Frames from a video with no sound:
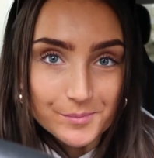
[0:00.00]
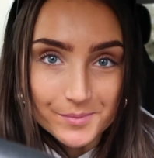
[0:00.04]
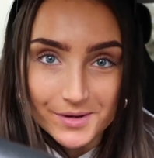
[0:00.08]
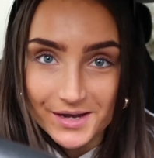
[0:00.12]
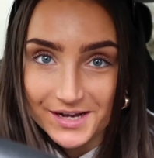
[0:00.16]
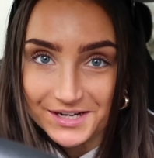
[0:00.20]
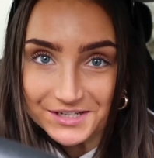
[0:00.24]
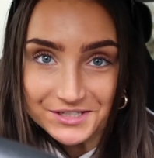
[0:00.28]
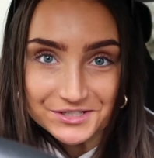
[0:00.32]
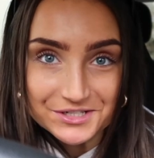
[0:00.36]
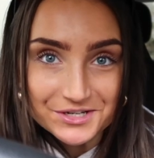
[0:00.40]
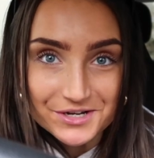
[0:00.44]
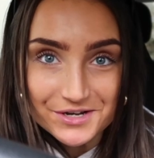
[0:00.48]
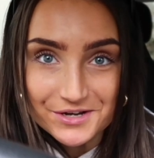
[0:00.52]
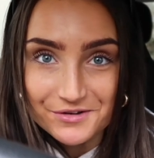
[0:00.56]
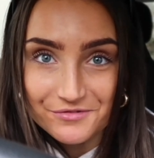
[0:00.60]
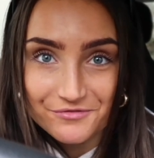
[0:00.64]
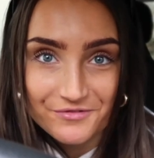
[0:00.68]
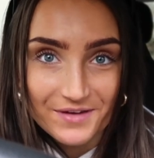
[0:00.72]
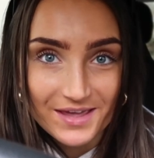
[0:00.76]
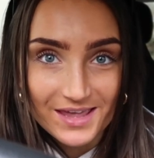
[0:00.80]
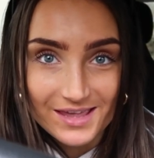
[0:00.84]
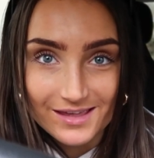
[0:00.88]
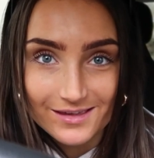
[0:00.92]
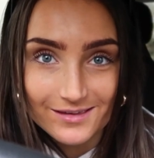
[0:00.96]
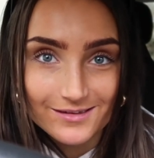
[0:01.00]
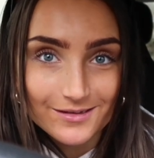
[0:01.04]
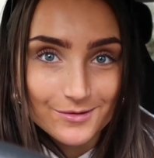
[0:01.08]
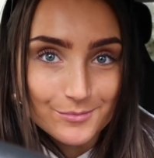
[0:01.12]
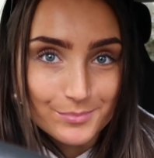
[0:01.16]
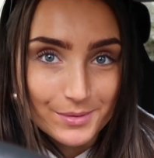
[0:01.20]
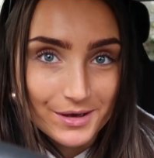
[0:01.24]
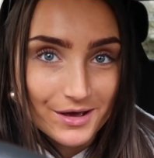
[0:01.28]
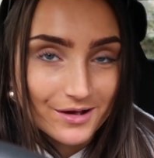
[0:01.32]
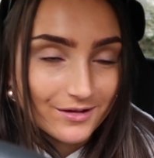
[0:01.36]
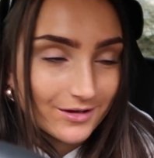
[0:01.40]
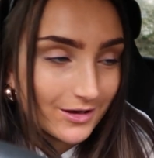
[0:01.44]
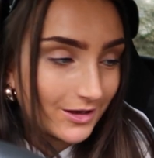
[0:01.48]
mind a fake
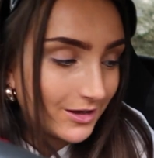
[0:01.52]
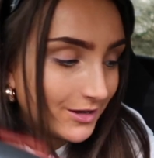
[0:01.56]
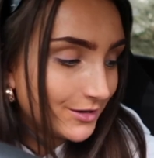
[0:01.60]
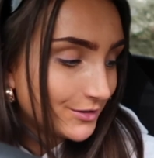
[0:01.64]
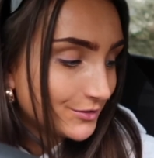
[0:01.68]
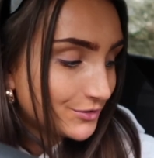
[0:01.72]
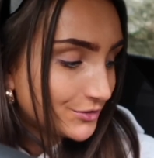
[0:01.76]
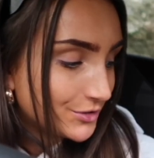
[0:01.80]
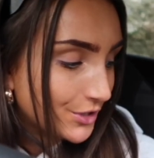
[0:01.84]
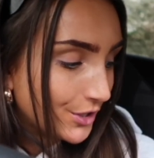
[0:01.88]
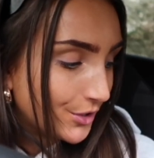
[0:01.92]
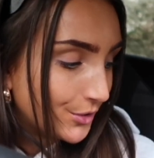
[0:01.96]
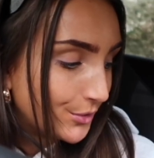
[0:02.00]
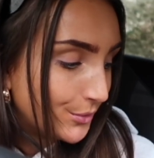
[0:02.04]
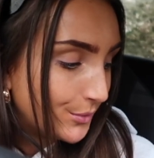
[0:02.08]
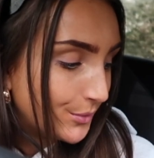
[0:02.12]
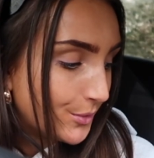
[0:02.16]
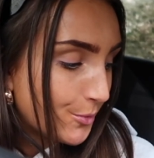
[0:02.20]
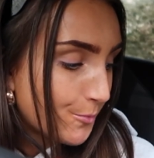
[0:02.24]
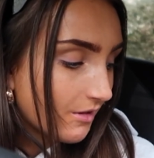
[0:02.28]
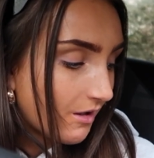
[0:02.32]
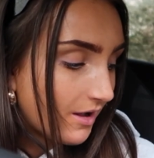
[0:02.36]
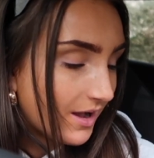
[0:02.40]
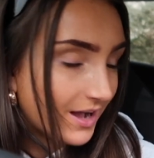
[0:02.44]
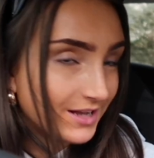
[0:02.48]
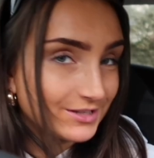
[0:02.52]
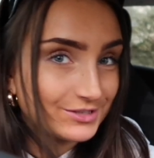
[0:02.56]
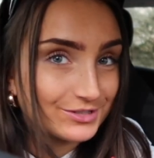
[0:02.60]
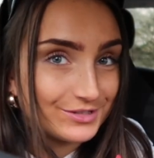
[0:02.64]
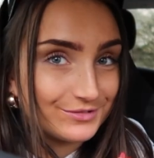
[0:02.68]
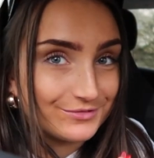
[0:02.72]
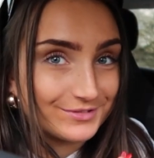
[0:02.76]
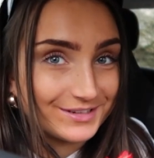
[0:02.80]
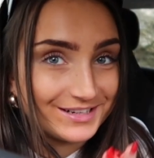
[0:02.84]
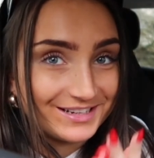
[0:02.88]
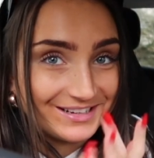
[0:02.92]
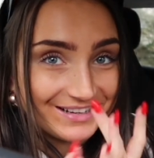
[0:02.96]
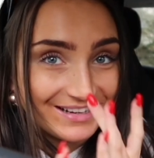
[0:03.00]
burger, so I actually
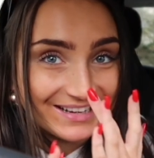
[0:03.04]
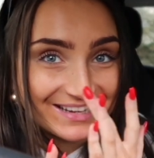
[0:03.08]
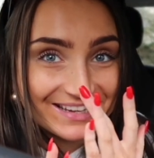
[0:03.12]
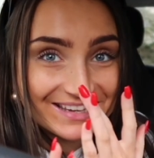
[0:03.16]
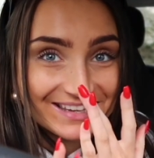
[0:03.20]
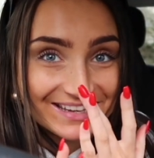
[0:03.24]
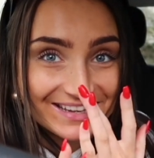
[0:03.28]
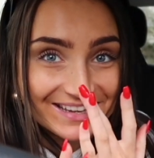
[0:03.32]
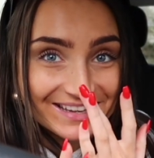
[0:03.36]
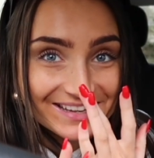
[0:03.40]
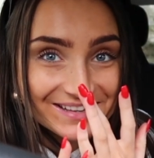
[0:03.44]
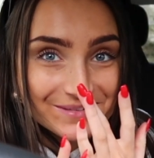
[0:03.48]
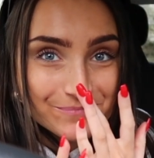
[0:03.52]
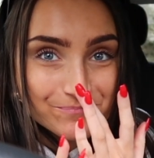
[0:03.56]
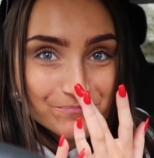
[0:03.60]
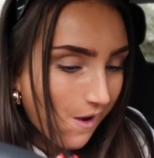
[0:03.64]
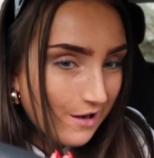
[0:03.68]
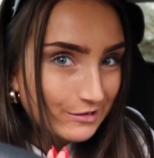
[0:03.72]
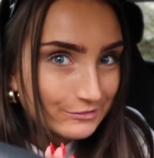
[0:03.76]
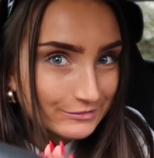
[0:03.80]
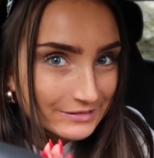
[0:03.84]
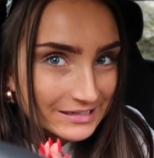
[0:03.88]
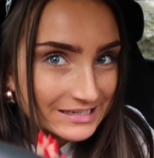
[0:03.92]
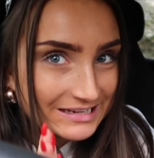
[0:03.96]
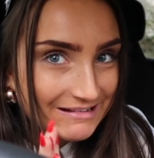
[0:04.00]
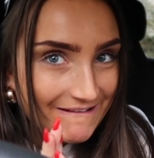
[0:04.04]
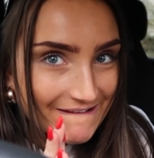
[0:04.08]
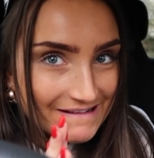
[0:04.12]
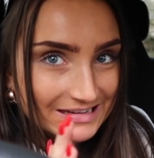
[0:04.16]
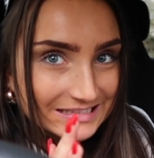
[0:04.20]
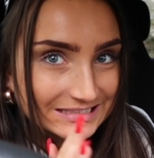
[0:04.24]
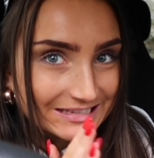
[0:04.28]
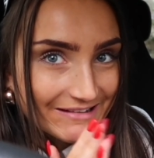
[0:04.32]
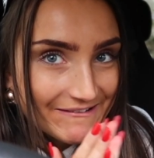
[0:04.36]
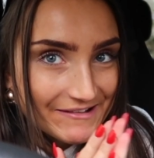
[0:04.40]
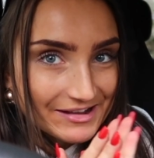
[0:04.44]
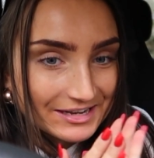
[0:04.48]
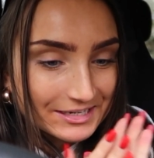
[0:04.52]
really like it. I really
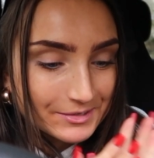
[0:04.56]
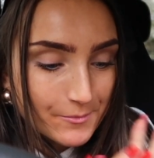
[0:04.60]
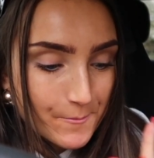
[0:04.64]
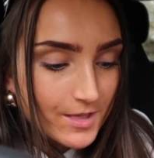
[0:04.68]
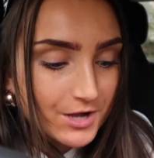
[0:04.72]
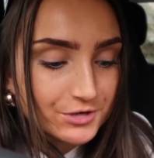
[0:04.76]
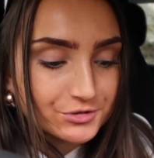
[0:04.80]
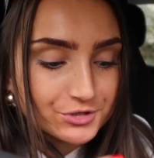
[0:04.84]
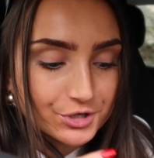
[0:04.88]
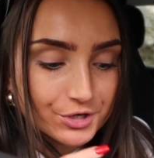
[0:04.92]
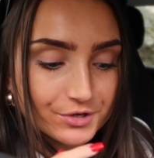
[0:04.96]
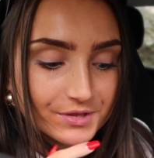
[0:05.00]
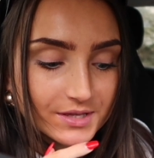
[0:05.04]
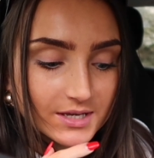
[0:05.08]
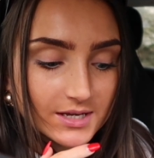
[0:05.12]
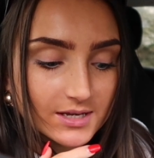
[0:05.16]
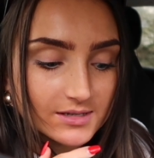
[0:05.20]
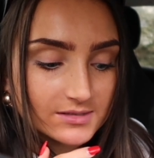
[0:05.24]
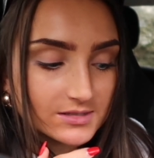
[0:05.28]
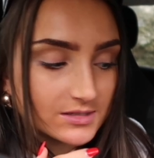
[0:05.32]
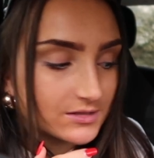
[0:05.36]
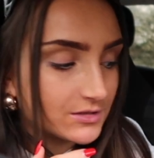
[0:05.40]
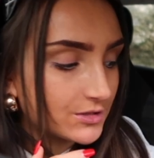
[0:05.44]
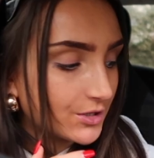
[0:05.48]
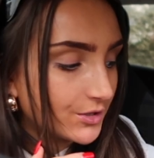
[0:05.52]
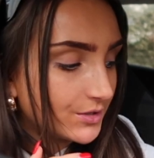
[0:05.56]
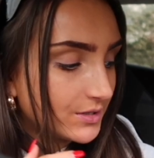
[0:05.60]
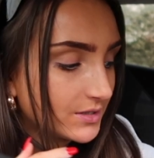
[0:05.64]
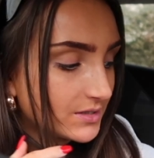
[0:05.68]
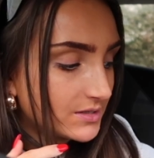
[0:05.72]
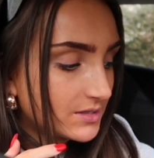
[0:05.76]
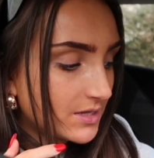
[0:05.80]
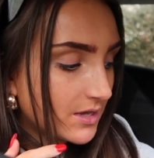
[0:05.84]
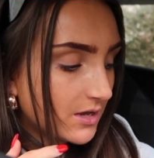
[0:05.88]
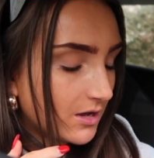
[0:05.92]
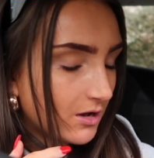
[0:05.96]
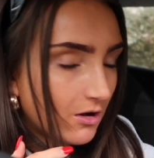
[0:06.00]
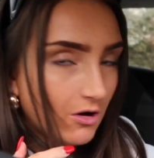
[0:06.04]
like it. I don't think it's as good as
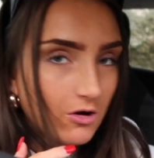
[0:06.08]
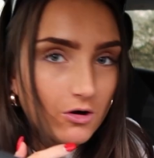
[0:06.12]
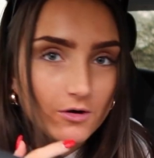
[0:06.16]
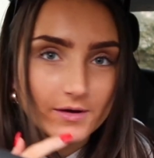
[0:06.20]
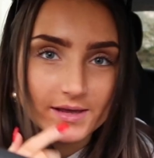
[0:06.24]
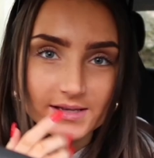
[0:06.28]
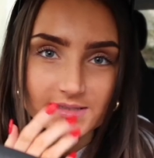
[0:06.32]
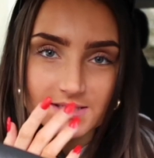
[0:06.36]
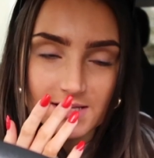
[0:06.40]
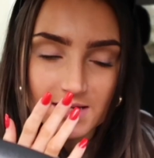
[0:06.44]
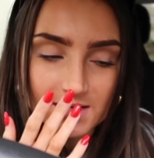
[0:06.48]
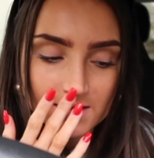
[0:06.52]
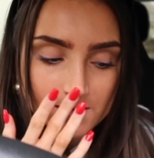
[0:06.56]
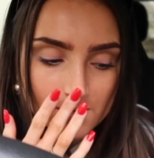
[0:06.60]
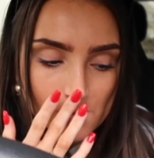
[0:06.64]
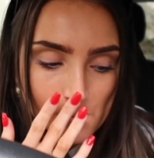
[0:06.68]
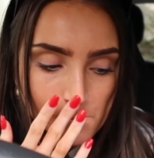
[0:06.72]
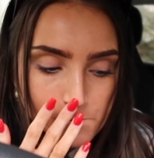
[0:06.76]
the... Oh, is it?